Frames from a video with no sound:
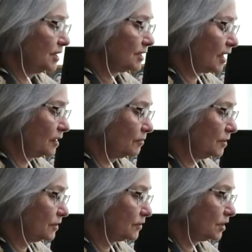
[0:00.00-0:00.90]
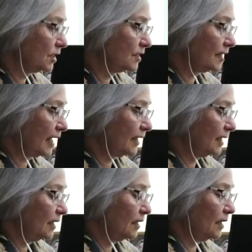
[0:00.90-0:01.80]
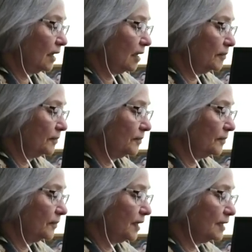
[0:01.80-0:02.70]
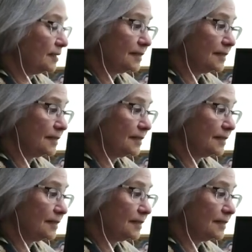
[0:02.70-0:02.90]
this kind of research is that it's